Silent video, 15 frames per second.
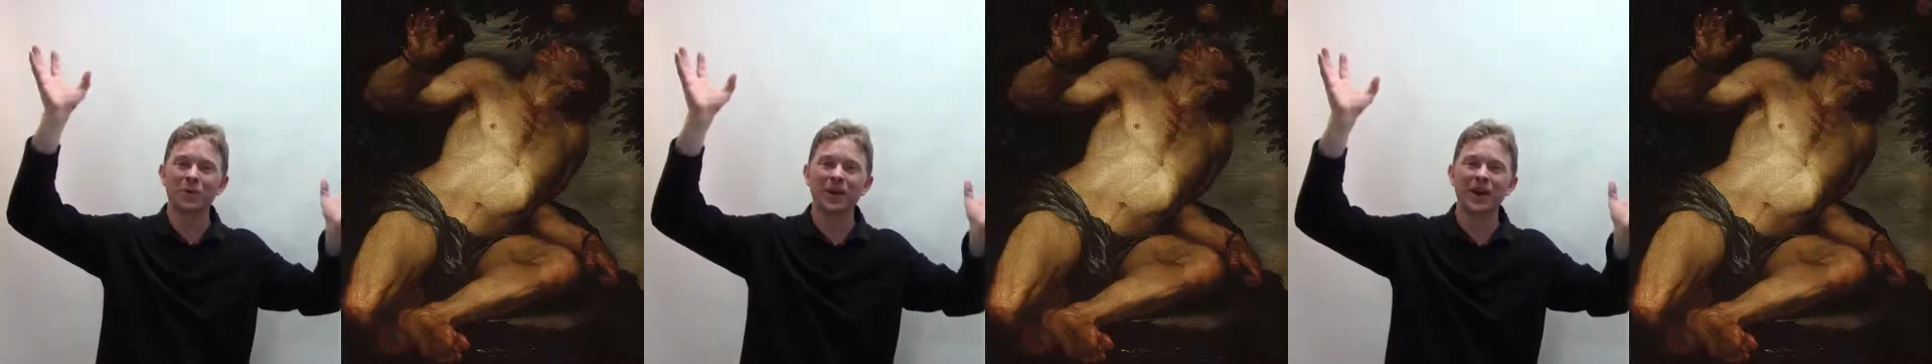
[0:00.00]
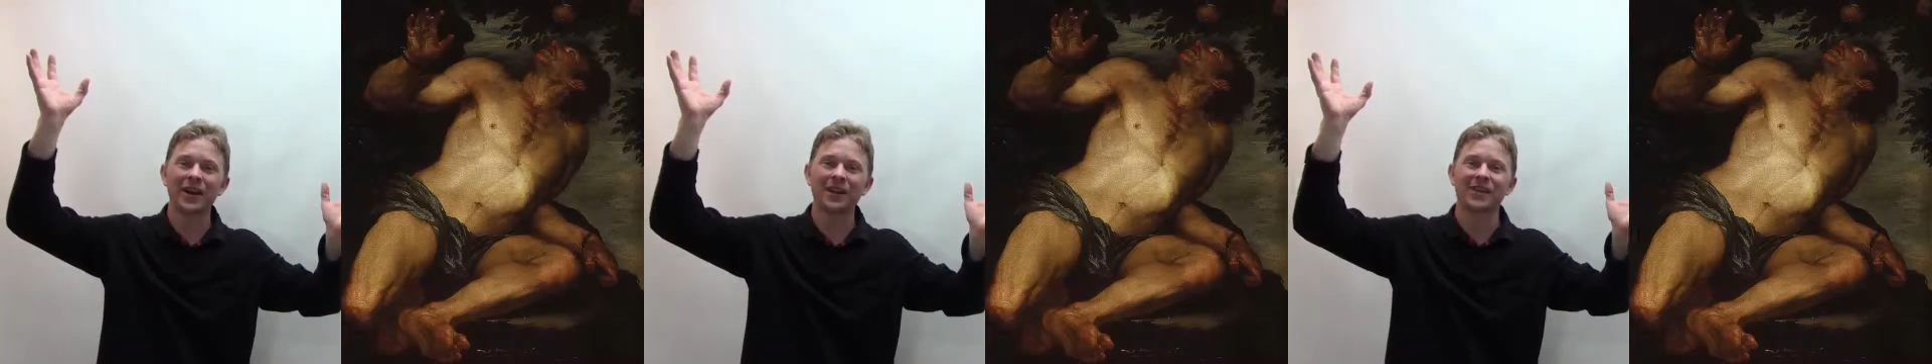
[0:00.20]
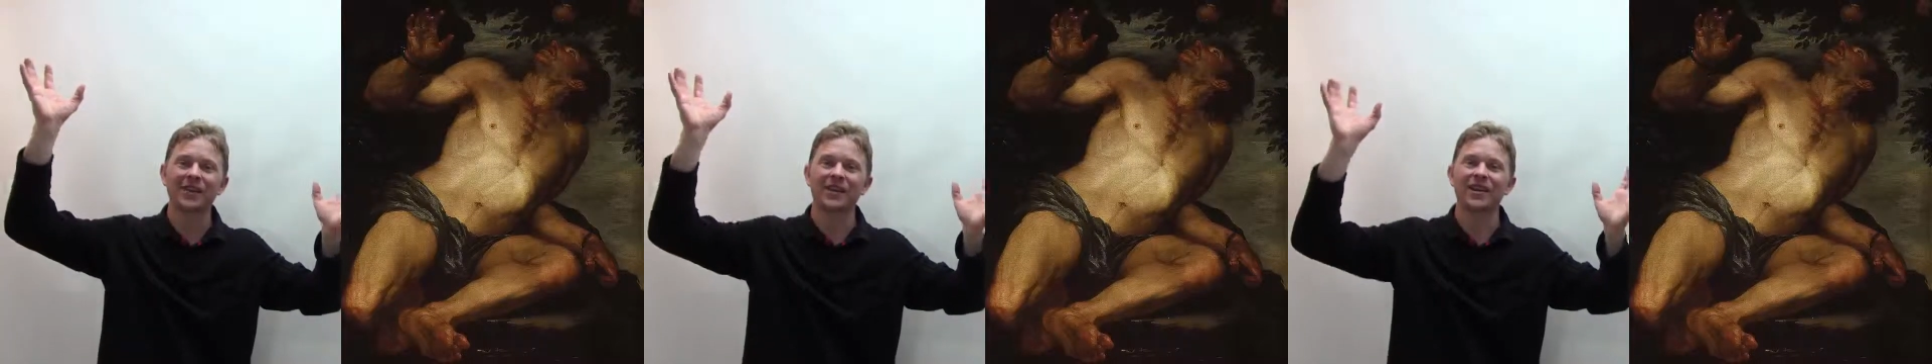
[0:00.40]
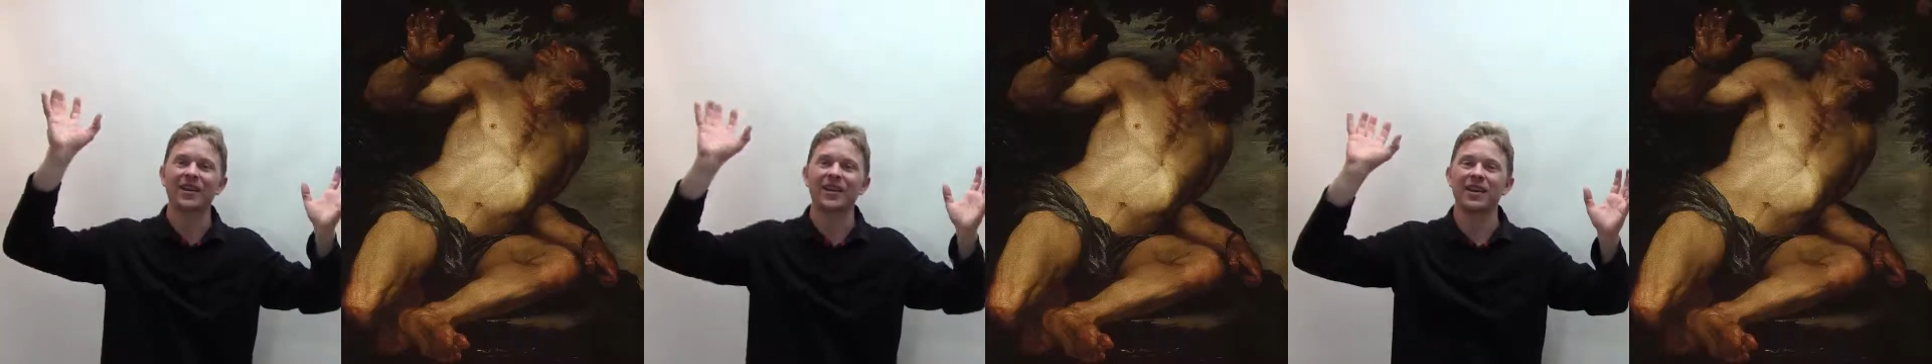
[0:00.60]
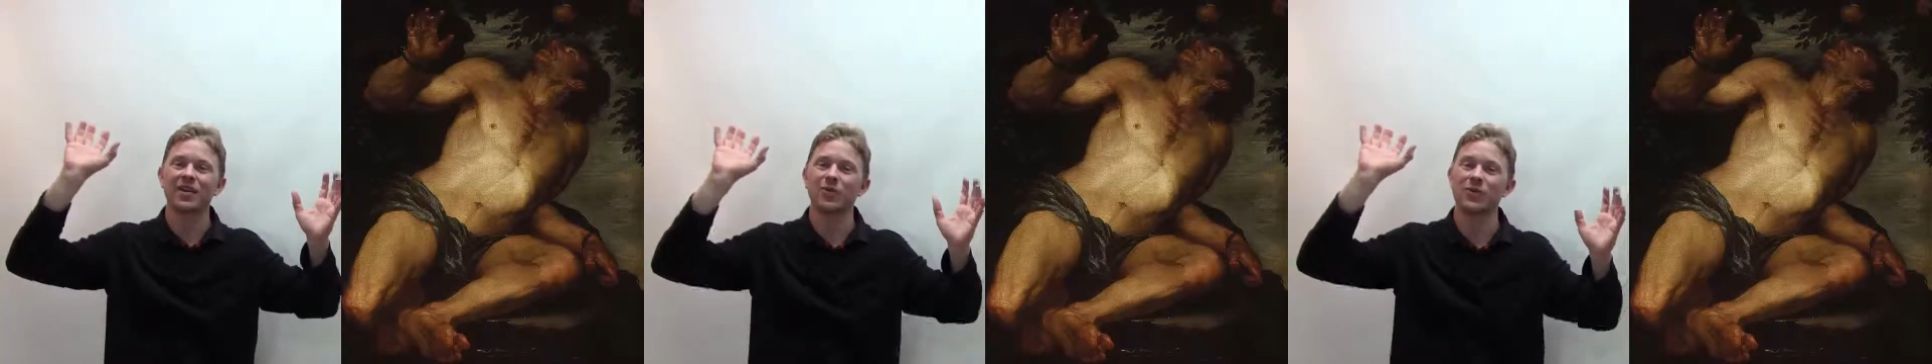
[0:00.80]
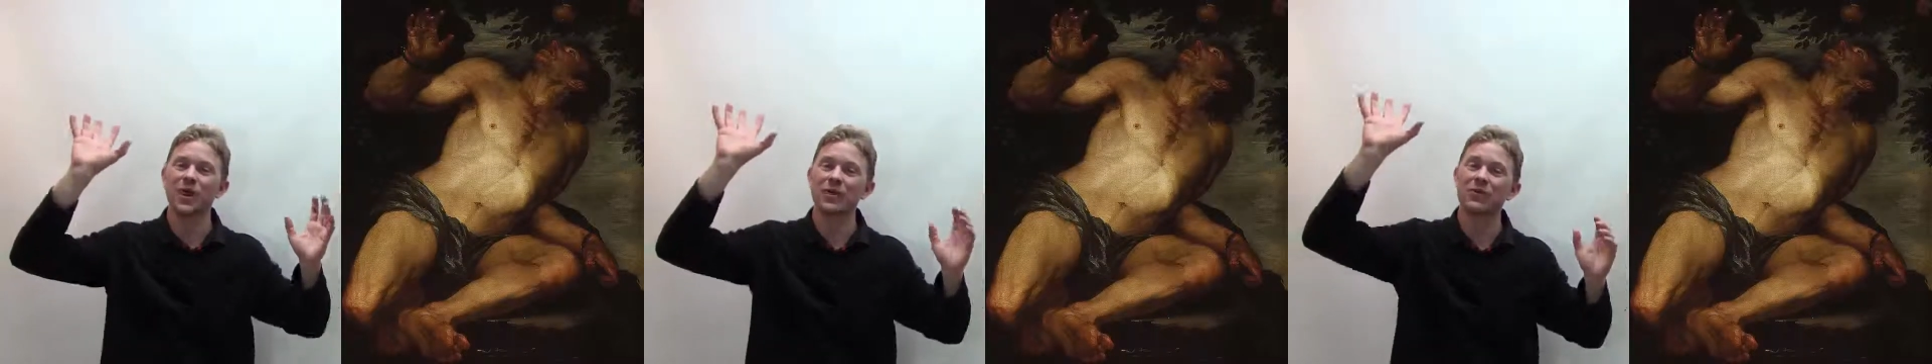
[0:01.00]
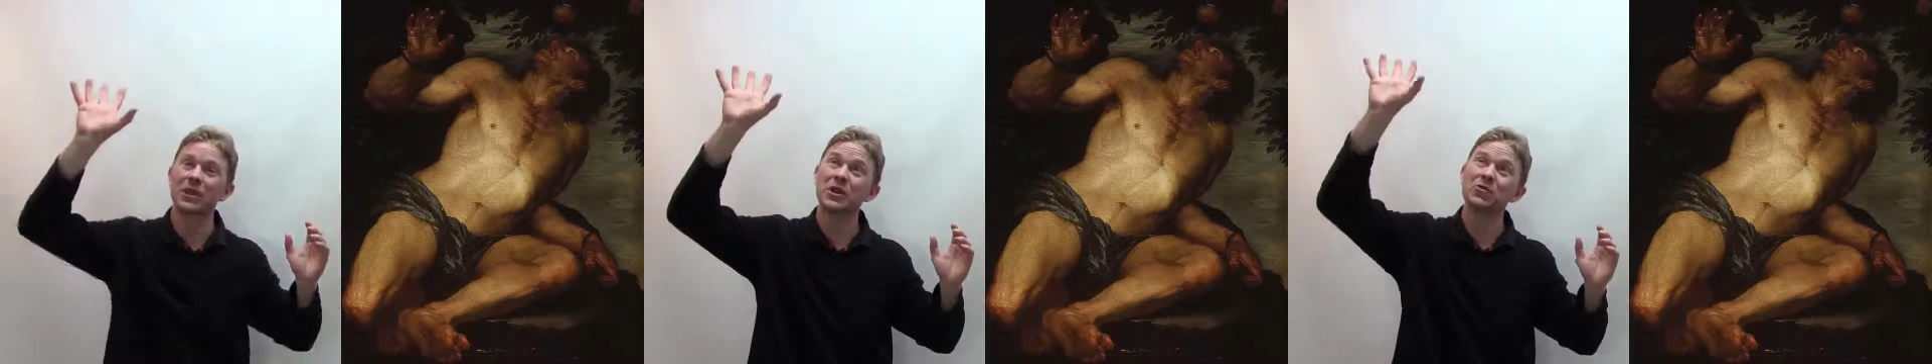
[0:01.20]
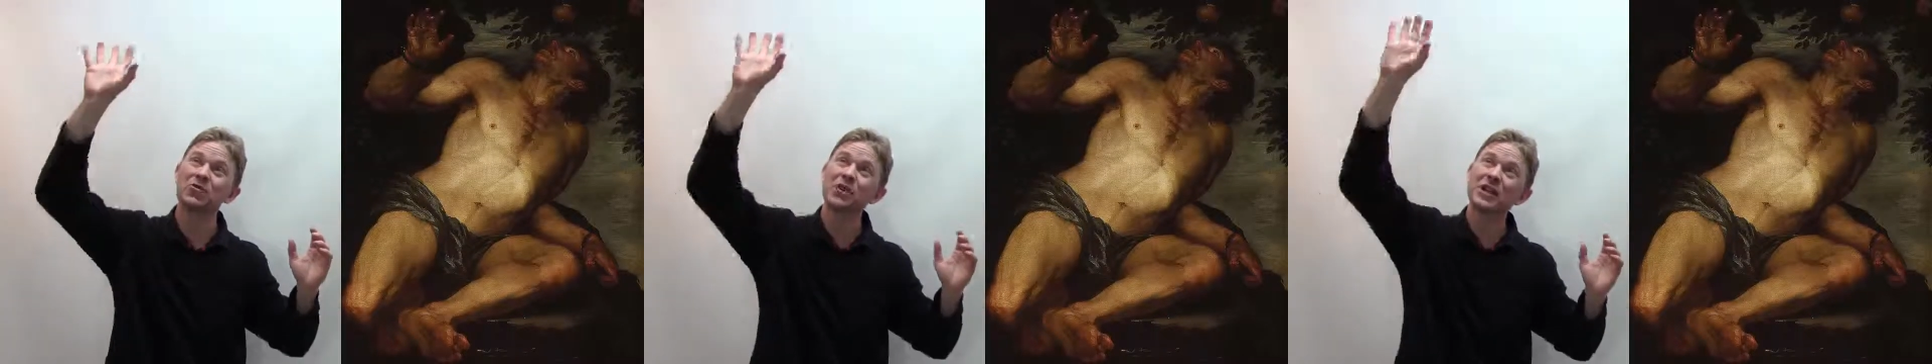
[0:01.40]
but whenever
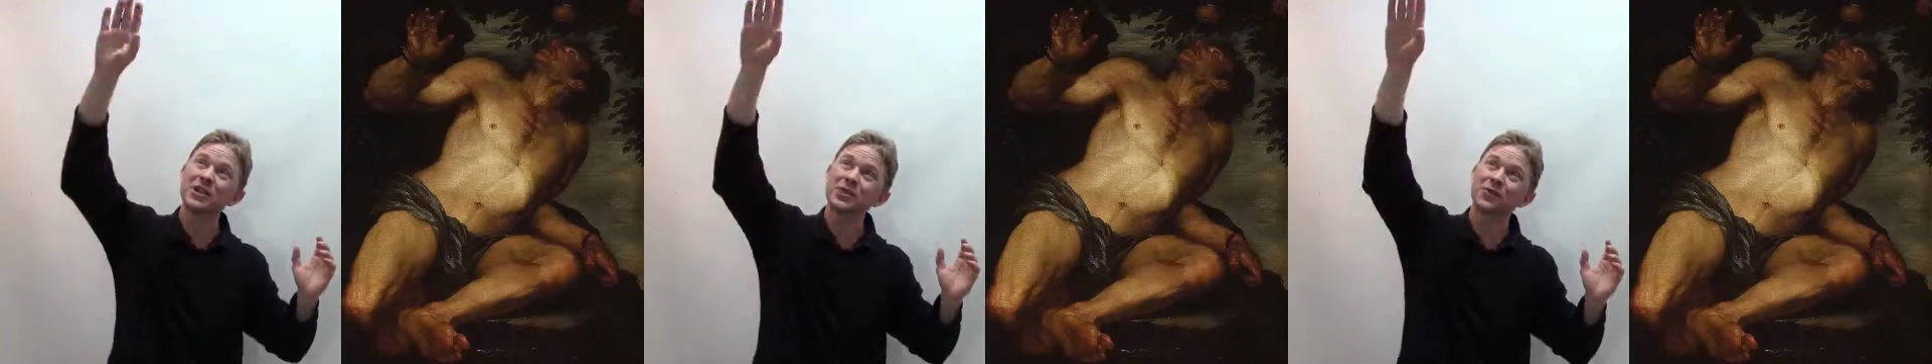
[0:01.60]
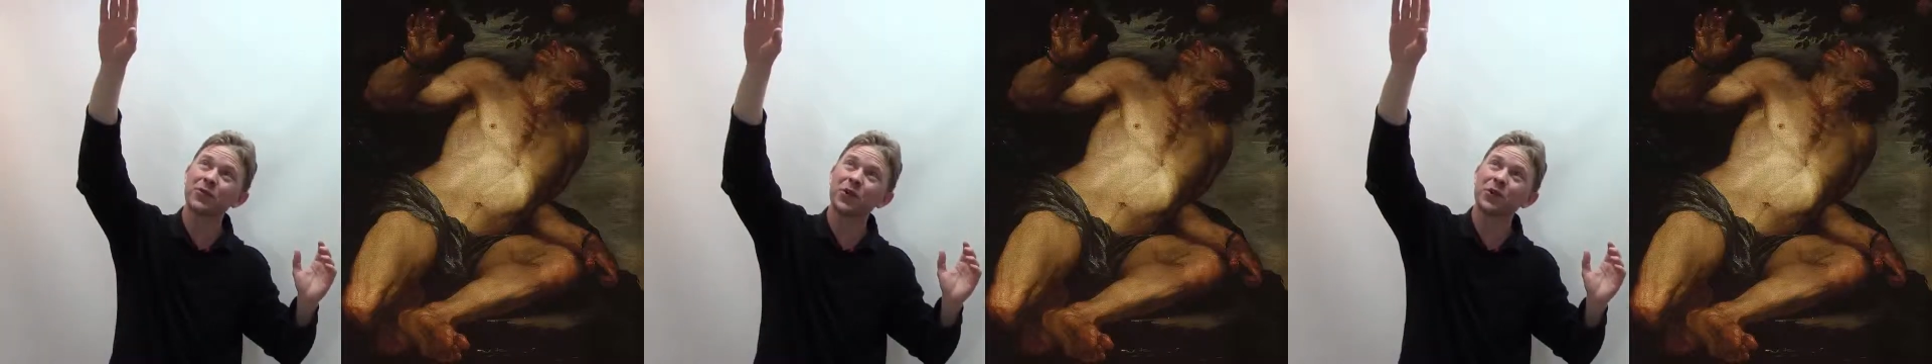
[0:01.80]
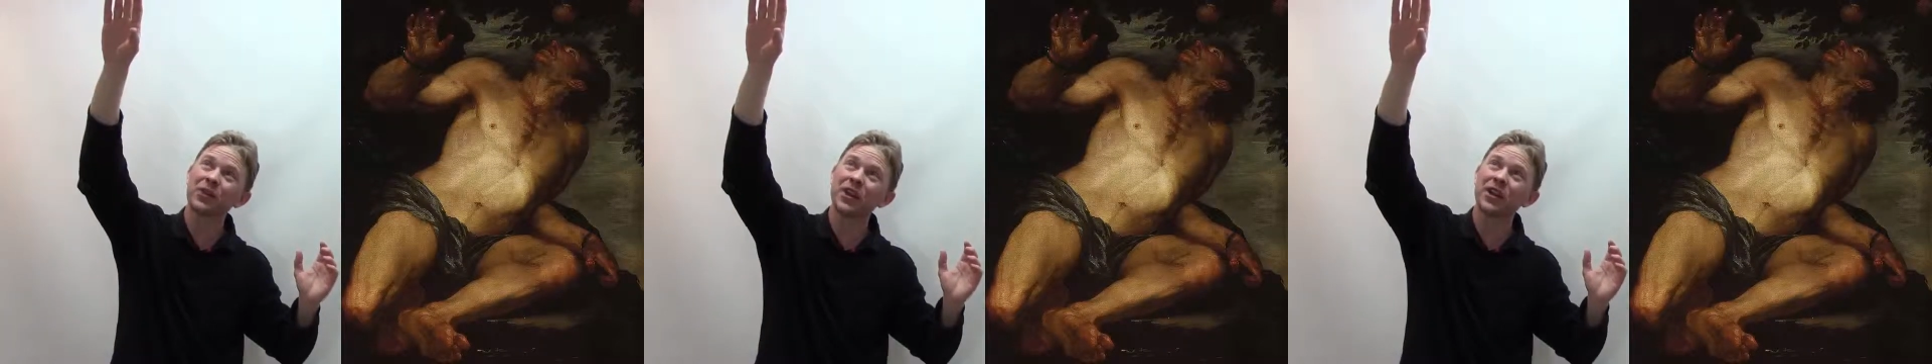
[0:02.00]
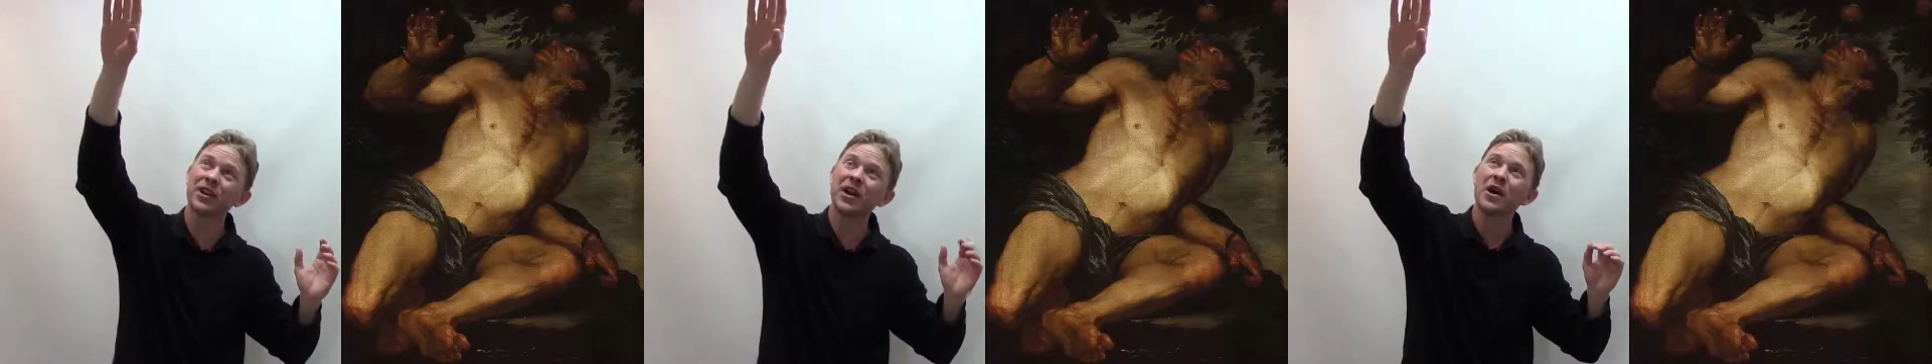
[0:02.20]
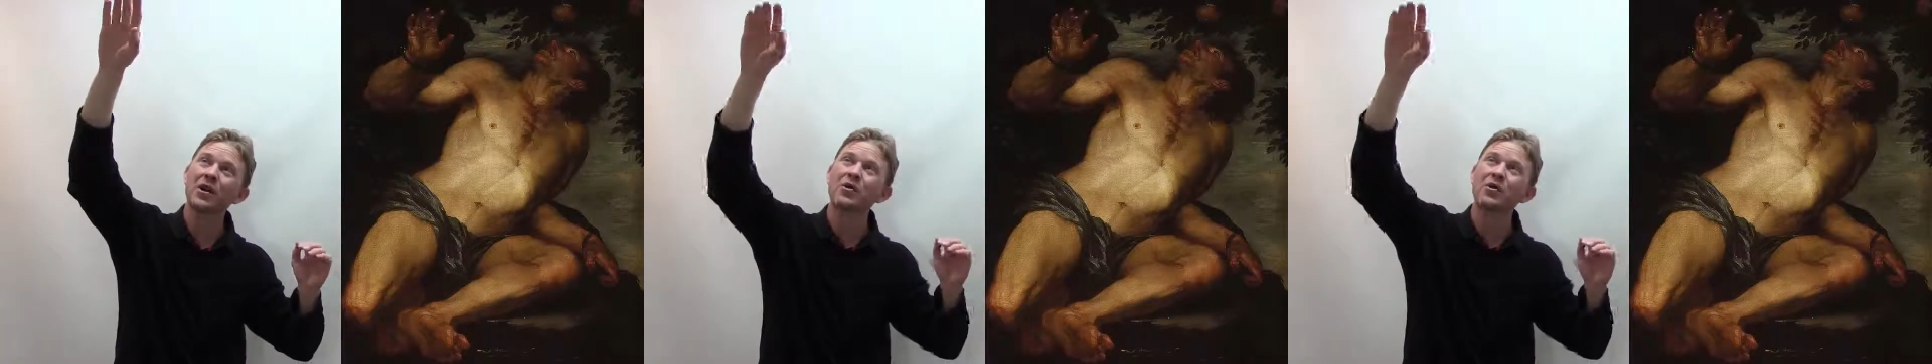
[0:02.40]
he reached for it,